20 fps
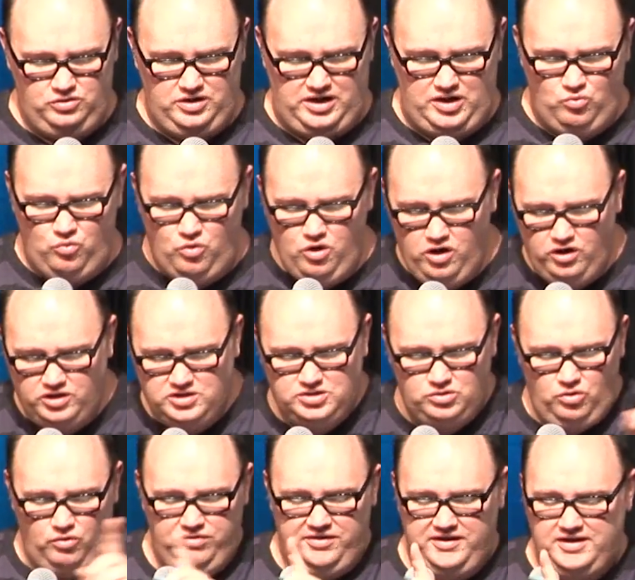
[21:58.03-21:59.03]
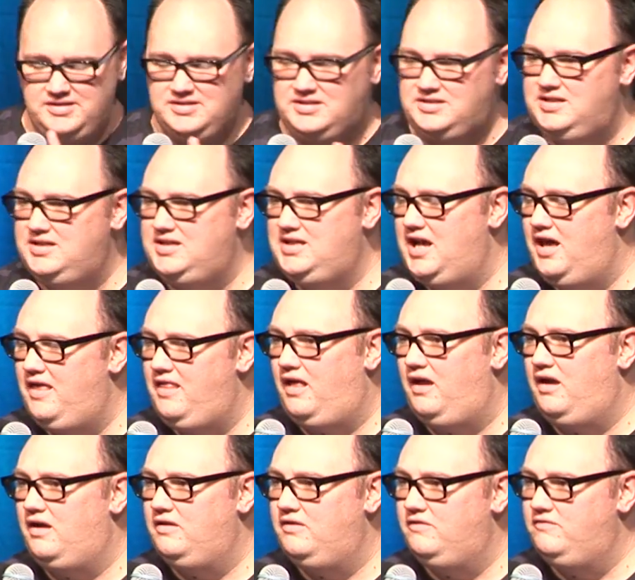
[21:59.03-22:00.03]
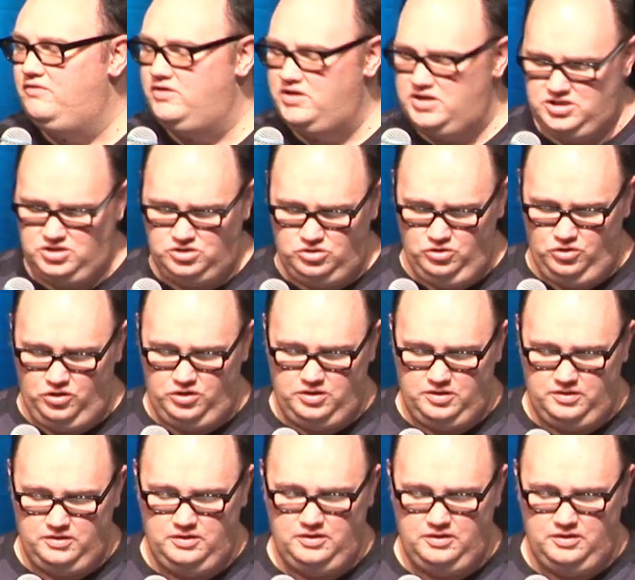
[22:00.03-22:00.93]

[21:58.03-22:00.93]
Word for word: that He works all things together for His good,